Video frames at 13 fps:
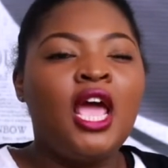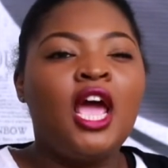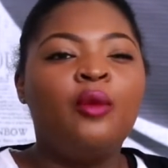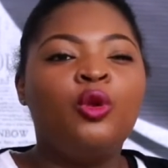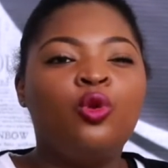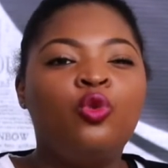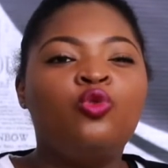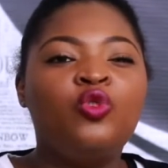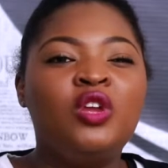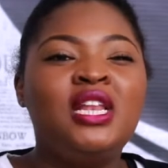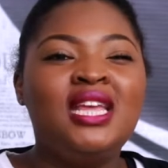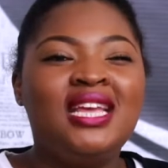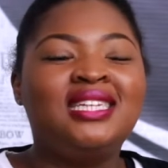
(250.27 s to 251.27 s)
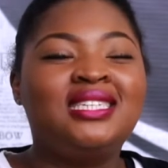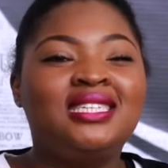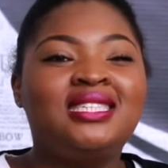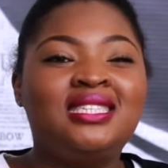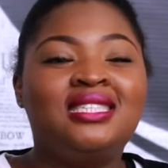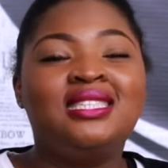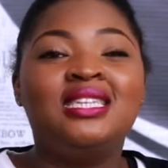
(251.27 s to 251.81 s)
and we don't really
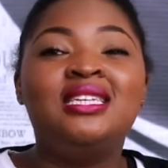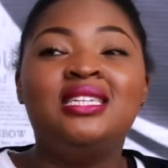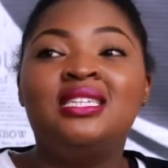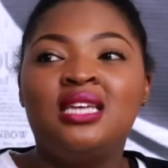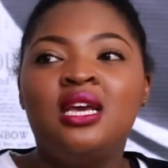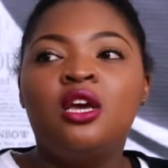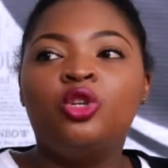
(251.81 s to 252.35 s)
intercede